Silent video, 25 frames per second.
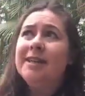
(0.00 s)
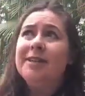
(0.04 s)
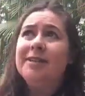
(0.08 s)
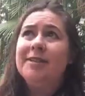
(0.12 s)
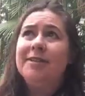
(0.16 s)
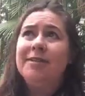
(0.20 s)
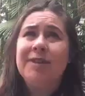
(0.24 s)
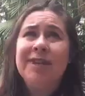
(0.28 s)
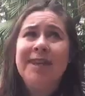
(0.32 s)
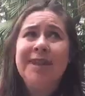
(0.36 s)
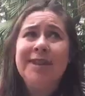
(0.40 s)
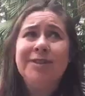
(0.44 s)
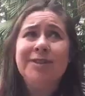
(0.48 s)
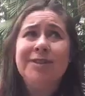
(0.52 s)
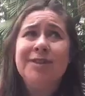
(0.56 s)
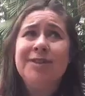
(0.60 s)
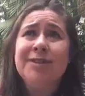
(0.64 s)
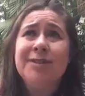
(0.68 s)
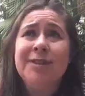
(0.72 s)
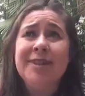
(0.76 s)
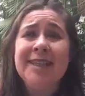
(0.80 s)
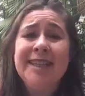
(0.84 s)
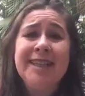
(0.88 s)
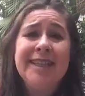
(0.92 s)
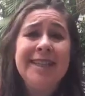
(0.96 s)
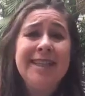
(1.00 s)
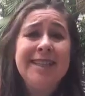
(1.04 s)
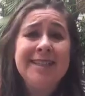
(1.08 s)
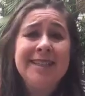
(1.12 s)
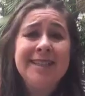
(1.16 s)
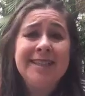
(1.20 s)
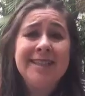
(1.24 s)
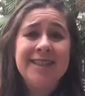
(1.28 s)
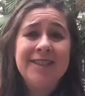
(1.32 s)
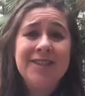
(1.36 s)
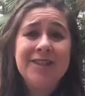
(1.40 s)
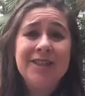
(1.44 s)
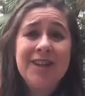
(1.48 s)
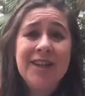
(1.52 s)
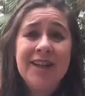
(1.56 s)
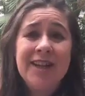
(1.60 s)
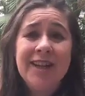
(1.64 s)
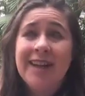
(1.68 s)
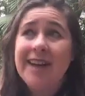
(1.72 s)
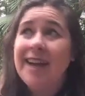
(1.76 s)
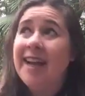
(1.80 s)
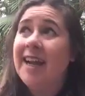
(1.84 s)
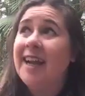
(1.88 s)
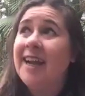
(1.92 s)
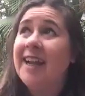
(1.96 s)
320 days of
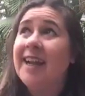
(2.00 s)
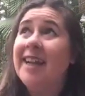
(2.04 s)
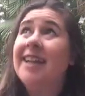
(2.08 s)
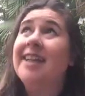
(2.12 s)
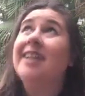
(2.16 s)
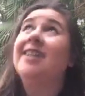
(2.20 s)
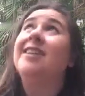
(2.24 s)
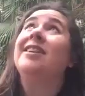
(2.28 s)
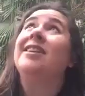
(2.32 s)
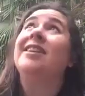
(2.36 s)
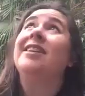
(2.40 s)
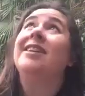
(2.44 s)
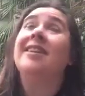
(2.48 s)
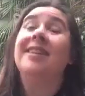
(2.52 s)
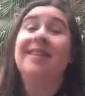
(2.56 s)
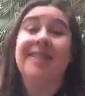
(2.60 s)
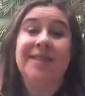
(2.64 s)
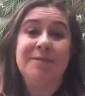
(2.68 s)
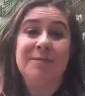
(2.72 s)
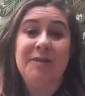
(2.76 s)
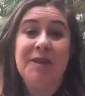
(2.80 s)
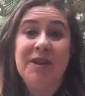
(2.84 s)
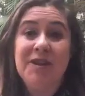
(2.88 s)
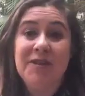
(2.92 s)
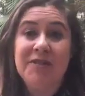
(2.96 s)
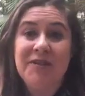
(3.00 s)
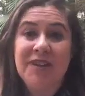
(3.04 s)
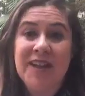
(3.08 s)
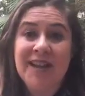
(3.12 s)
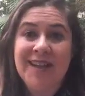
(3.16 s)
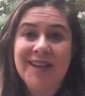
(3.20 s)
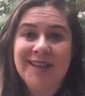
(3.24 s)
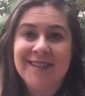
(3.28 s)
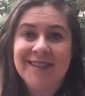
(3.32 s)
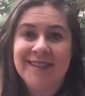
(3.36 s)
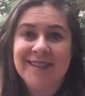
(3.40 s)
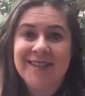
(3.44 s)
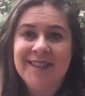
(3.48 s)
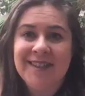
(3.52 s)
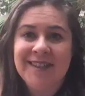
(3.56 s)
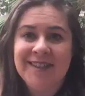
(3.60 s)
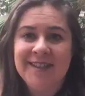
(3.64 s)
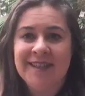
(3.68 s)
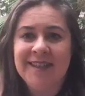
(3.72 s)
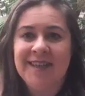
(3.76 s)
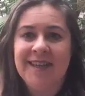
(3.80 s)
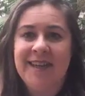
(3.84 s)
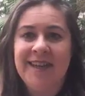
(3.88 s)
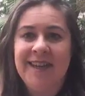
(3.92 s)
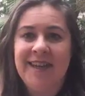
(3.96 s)
sunshine, and it's a bit overcast here
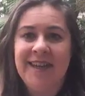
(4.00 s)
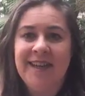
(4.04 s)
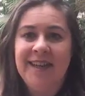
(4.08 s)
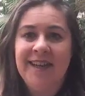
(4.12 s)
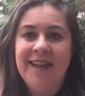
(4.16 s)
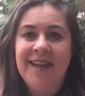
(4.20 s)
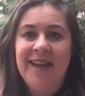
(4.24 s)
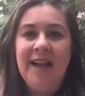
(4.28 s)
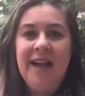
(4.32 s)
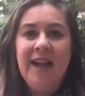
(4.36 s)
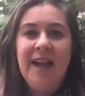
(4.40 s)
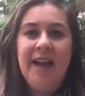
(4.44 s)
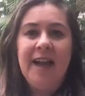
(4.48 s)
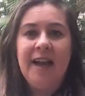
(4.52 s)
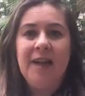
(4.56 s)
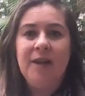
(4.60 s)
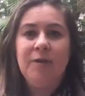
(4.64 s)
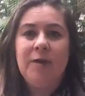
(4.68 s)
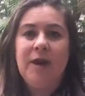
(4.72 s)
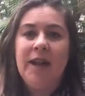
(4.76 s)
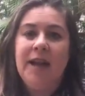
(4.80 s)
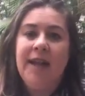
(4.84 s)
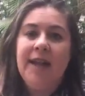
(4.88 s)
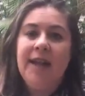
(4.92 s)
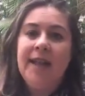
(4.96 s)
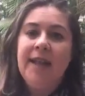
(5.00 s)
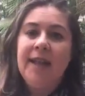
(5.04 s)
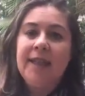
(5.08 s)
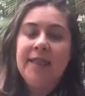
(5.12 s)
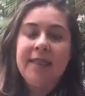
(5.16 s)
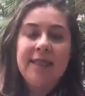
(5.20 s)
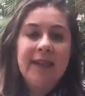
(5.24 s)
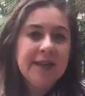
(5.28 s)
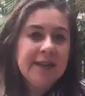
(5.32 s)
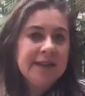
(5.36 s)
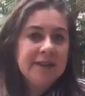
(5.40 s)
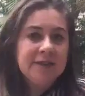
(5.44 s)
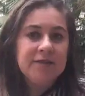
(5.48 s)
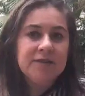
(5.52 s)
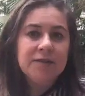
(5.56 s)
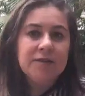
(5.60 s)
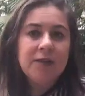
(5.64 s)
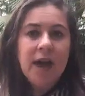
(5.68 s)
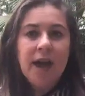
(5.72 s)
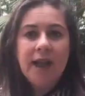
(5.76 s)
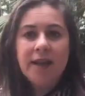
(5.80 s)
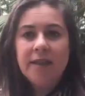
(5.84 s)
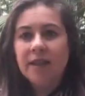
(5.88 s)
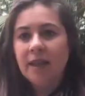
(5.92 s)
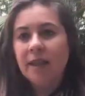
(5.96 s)
today. Anyway, that is all
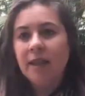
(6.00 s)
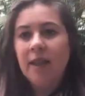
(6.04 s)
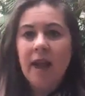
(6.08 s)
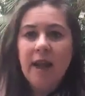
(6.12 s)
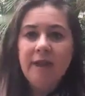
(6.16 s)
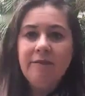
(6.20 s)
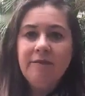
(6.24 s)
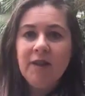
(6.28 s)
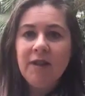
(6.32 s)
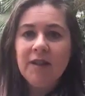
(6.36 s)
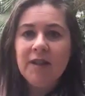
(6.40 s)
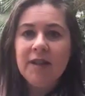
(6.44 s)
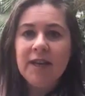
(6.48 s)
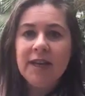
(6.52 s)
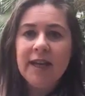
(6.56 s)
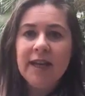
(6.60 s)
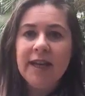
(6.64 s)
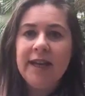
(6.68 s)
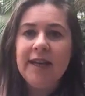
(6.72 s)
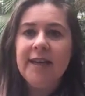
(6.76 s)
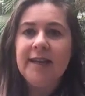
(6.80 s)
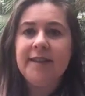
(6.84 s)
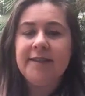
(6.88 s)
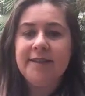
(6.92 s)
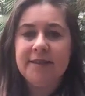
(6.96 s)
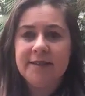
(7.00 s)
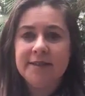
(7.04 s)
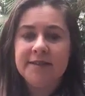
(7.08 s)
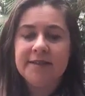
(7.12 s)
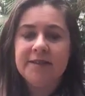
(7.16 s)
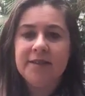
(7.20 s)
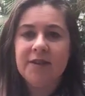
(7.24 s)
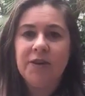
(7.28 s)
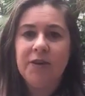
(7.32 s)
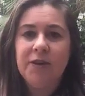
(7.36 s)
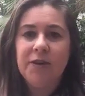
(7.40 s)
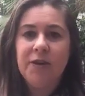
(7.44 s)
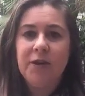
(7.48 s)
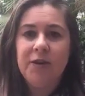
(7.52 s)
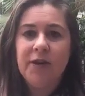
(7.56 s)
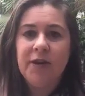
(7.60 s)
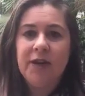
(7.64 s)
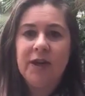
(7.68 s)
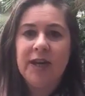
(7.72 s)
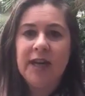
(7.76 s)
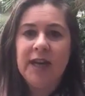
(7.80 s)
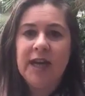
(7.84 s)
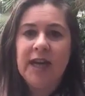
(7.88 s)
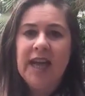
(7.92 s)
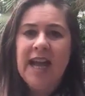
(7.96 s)
right. The life holiday does go
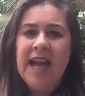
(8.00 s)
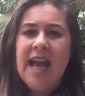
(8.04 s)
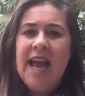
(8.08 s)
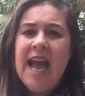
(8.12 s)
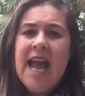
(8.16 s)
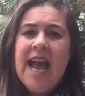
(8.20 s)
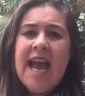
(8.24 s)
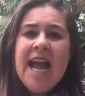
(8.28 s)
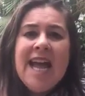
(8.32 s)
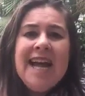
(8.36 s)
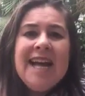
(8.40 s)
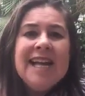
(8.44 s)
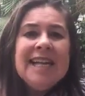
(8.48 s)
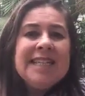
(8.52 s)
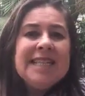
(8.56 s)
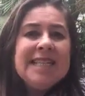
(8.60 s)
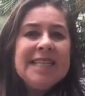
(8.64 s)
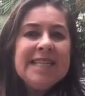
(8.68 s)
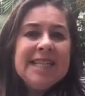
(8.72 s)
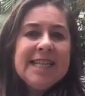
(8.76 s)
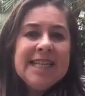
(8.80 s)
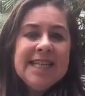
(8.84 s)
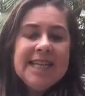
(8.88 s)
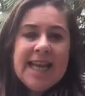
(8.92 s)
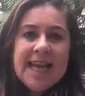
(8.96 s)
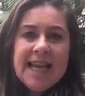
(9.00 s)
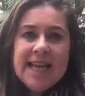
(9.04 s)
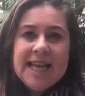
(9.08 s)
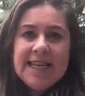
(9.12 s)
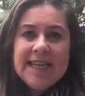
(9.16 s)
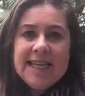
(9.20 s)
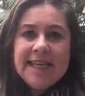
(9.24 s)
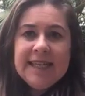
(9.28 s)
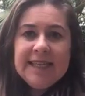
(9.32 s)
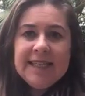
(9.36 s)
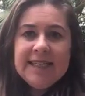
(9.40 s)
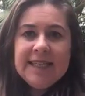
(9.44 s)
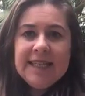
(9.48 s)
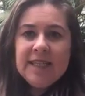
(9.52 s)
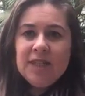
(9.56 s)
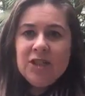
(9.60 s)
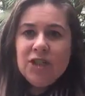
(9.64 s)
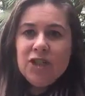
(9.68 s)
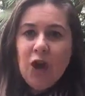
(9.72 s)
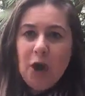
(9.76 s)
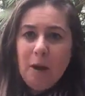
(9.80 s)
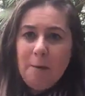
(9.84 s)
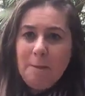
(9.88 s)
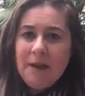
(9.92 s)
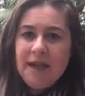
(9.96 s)
on. Today's
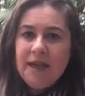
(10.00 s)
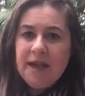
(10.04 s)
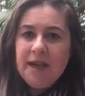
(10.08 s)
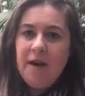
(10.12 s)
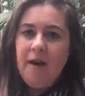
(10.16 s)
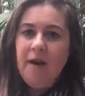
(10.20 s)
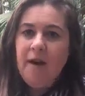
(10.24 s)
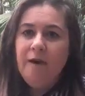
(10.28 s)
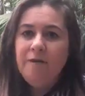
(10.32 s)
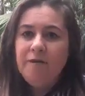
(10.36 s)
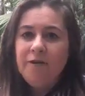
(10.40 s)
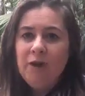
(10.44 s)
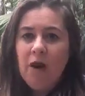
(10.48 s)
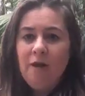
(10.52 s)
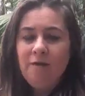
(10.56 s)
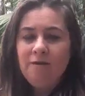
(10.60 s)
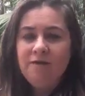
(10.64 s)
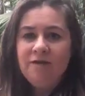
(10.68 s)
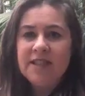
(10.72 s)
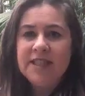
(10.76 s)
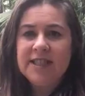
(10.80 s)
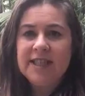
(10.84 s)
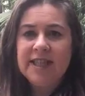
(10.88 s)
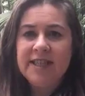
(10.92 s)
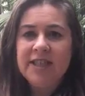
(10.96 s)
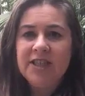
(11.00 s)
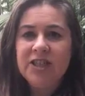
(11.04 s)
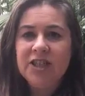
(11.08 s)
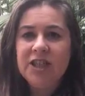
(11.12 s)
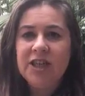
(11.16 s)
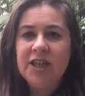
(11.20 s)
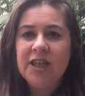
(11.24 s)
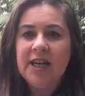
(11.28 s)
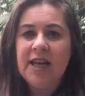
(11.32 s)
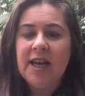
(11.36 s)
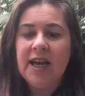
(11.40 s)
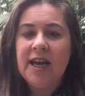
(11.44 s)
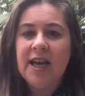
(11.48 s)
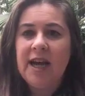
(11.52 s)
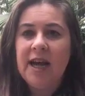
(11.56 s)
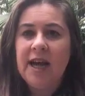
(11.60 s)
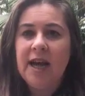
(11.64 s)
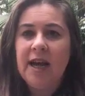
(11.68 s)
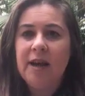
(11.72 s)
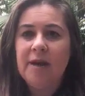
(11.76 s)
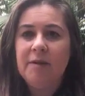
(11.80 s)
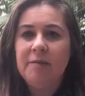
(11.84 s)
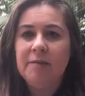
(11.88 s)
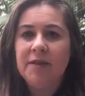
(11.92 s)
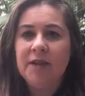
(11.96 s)
topic of conversation
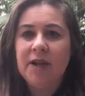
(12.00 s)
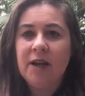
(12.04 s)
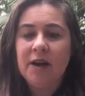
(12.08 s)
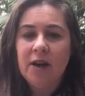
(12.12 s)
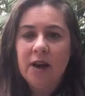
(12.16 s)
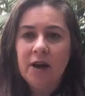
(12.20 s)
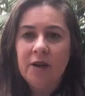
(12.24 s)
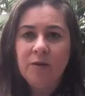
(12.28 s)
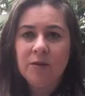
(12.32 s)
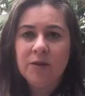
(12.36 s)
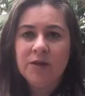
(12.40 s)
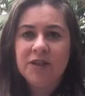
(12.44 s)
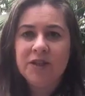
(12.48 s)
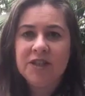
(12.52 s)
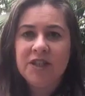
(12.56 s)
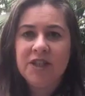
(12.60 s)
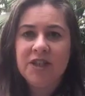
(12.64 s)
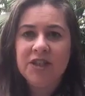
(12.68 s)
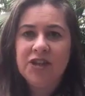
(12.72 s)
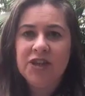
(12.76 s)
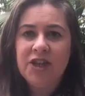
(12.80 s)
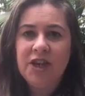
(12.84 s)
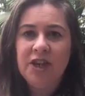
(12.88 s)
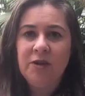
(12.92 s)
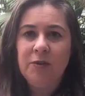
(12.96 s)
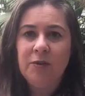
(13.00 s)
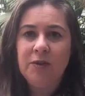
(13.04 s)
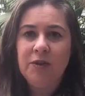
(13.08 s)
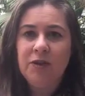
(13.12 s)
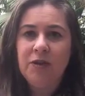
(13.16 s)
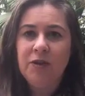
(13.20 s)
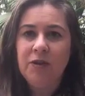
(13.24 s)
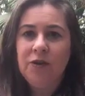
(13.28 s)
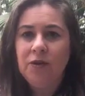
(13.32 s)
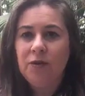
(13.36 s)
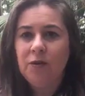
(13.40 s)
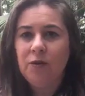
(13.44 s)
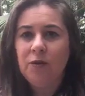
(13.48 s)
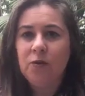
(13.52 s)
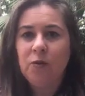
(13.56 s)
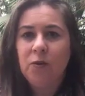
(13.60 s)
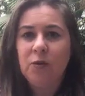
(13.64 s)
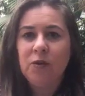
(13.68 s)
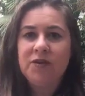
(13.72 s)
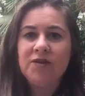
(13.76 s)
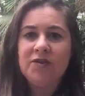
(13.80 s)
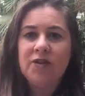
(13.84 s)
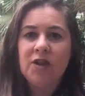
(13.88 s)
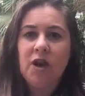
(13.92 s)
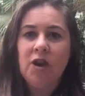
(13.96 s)
that I wanted to share with you
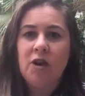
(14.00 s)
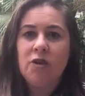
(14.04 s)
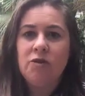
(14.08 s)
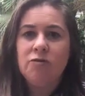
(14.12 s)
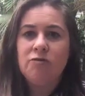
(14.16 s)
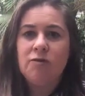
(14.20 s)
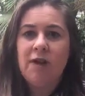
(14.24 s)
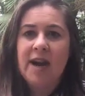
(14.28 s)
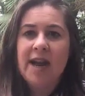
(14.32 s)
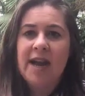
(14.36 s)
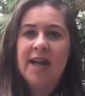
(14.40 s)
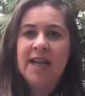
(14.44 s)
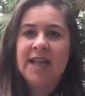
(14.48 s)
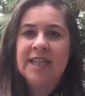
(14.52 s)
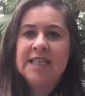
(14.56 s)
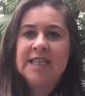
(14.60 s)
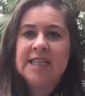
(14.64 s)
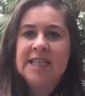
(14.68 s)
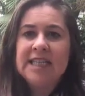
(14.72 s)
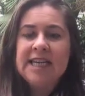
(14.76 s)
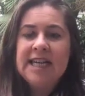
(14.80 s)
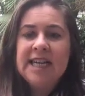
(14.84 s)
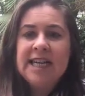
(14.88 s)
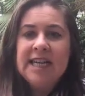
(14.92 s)
was around